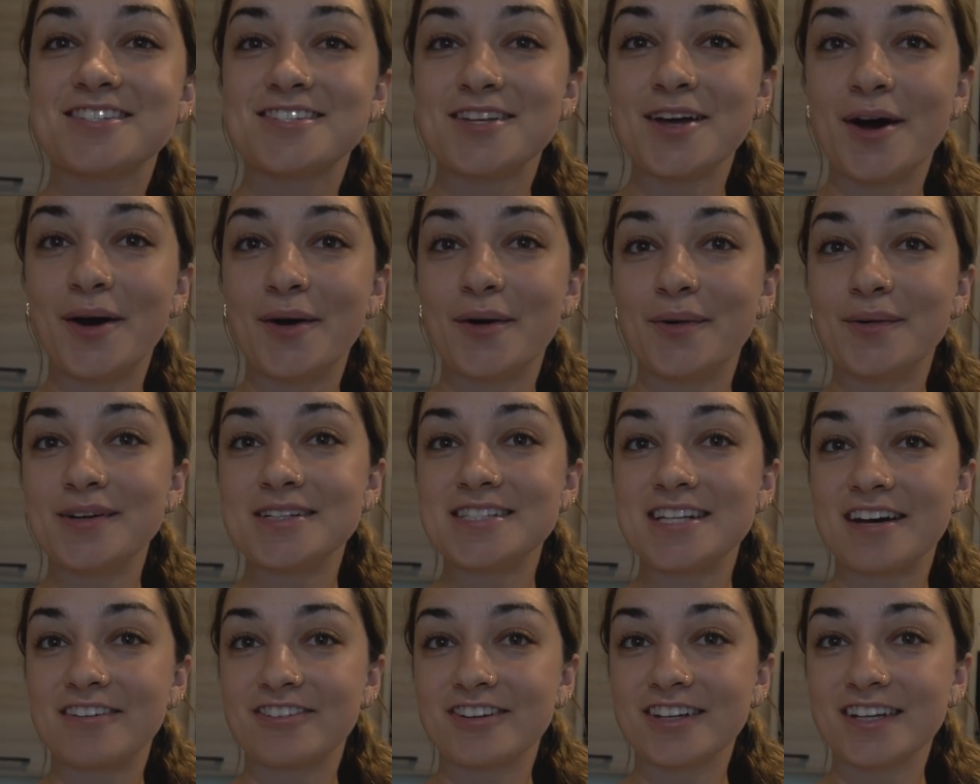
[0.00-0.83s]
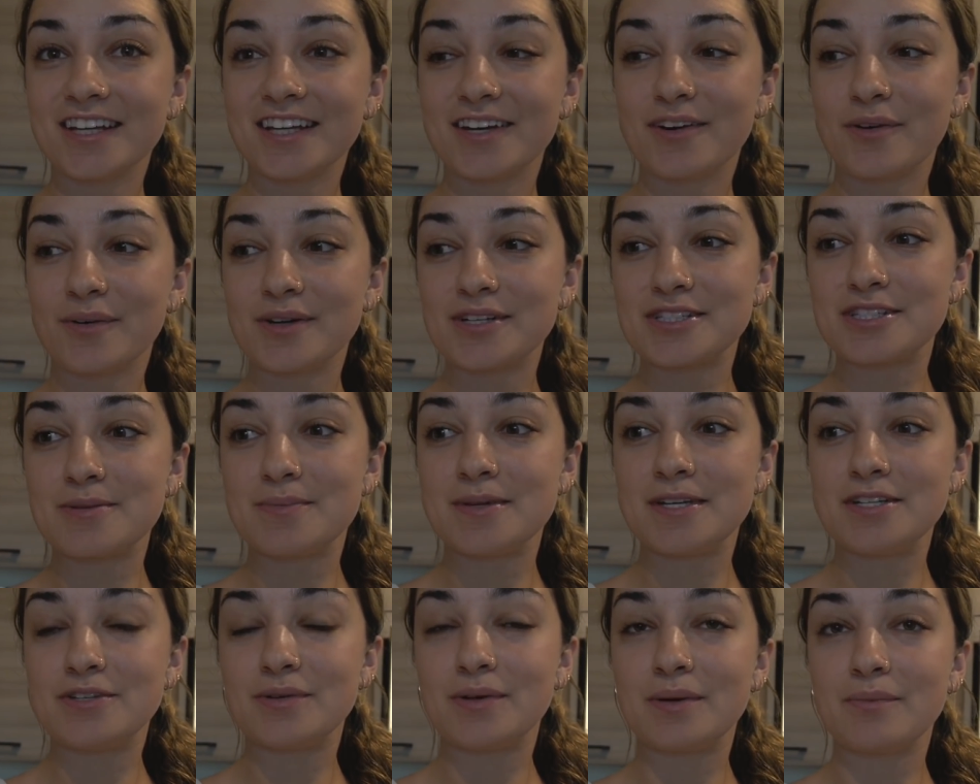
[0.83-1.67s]
So, definitely going to
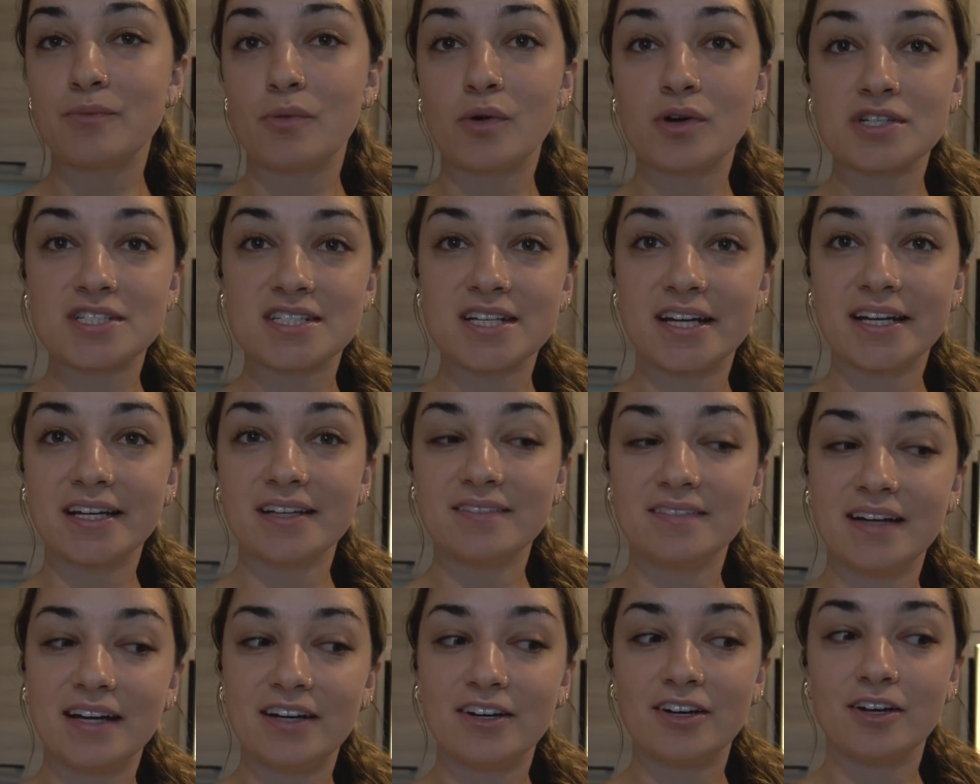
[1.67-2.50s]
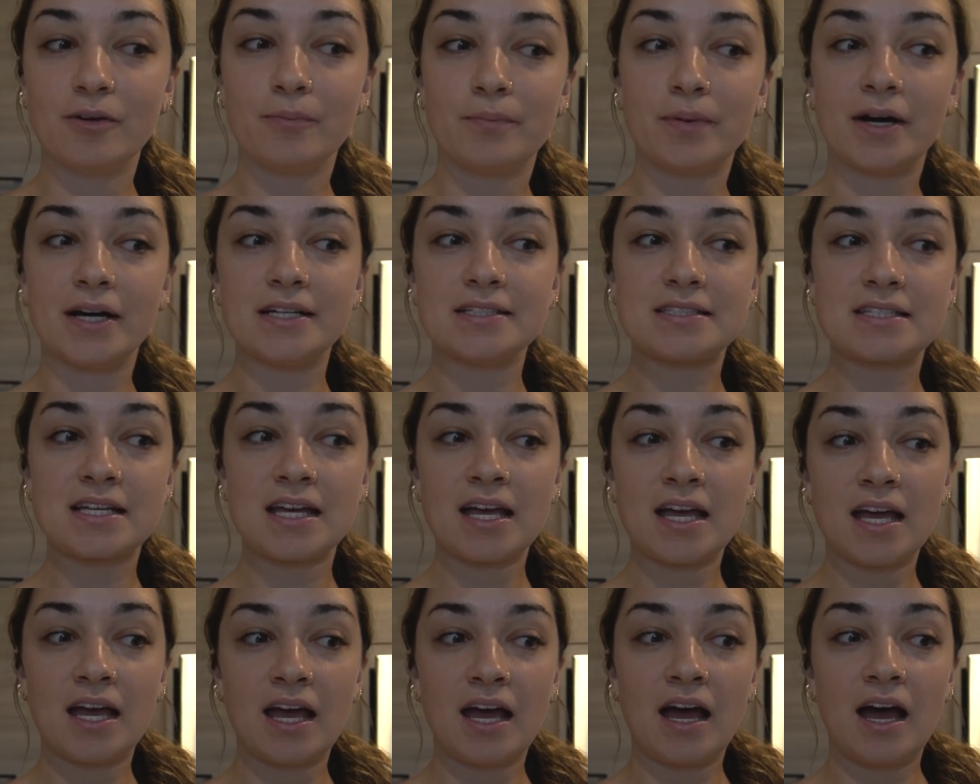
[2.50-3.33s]
be doing more studying later, but
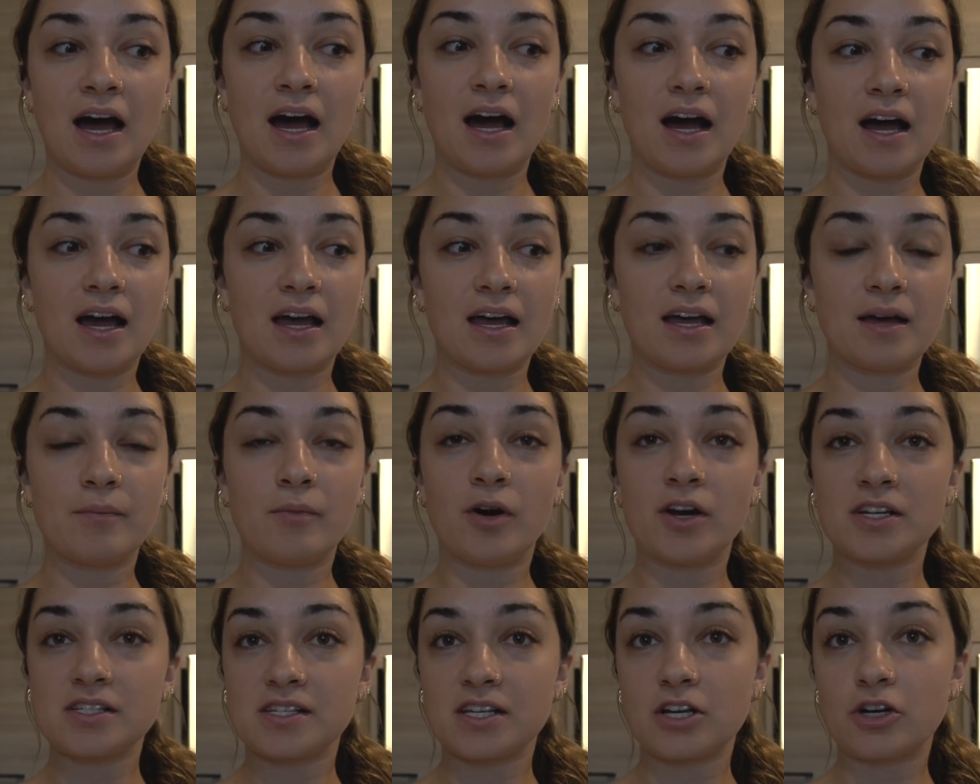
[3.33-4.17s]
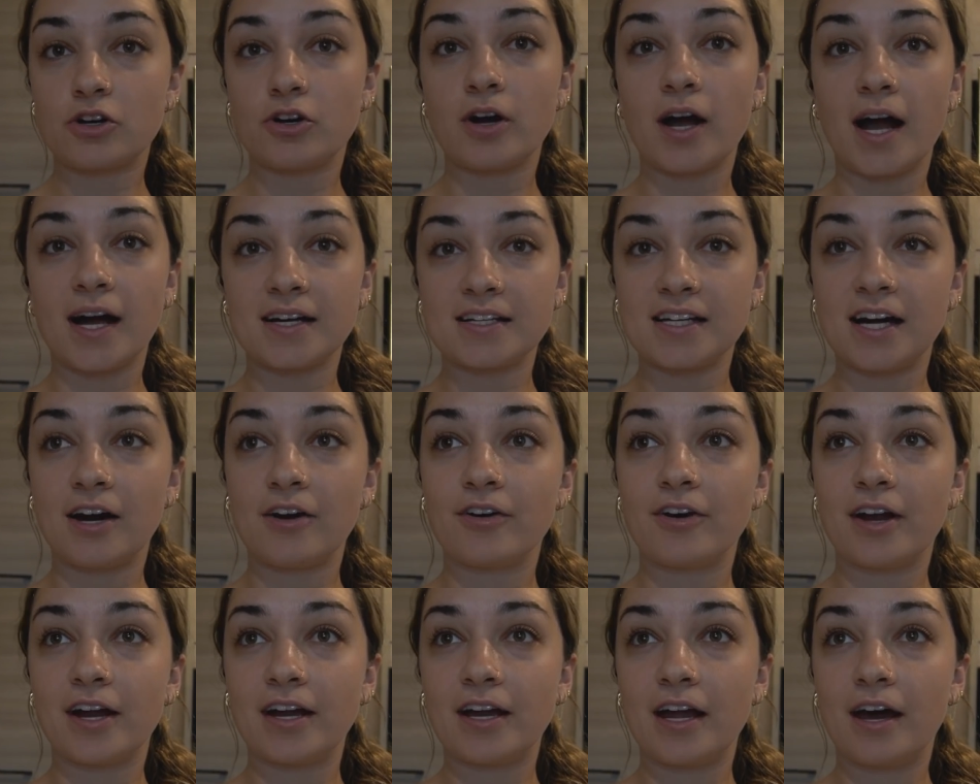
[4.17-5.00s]
I am honestly cracked
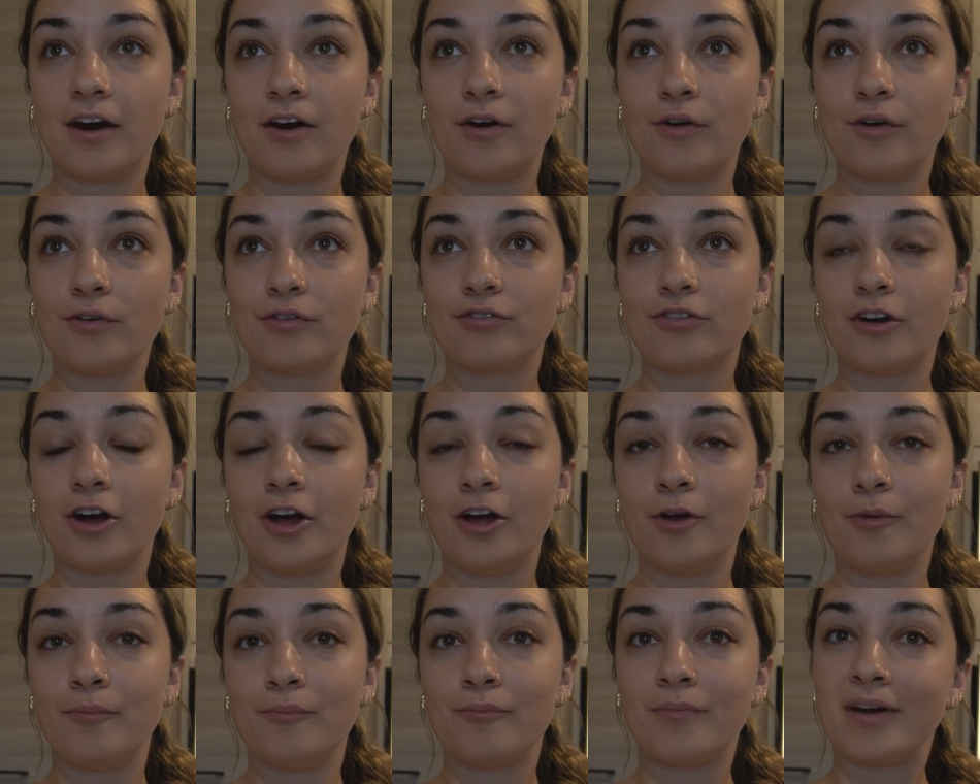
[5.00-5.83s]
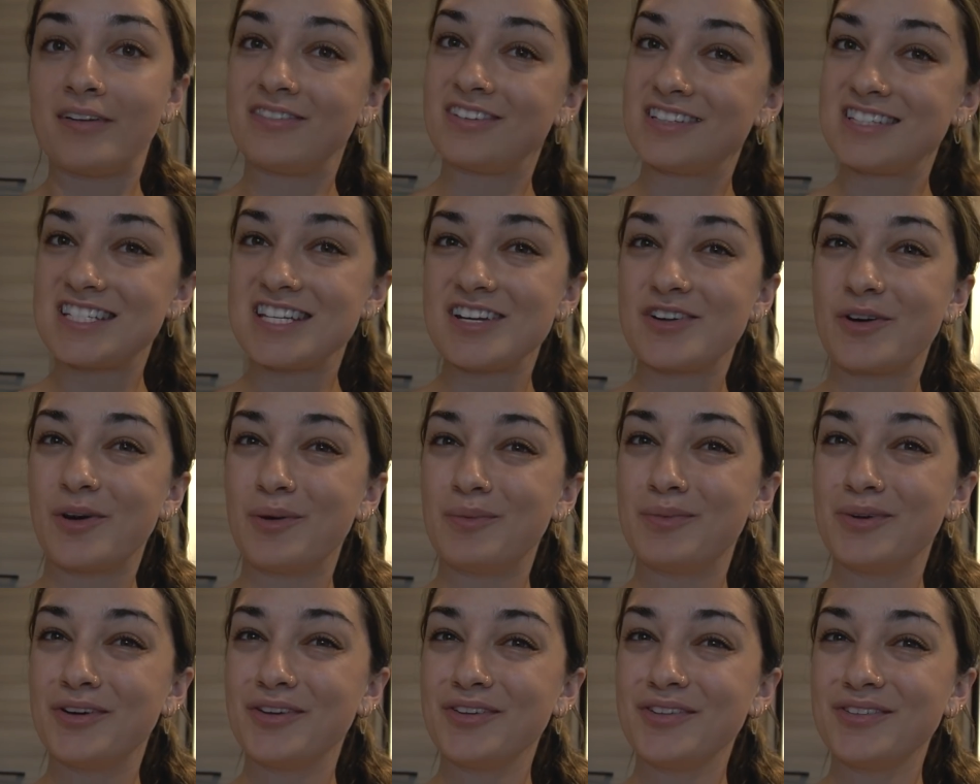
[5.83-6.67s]
out right now from my venti
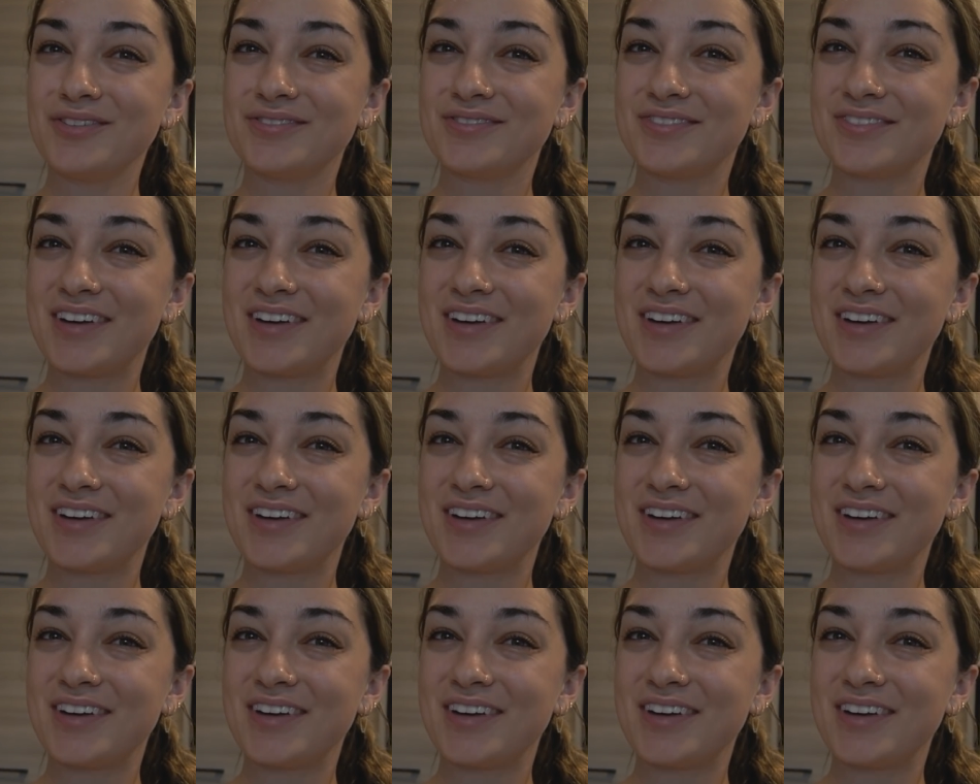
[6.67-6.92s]
cold brew.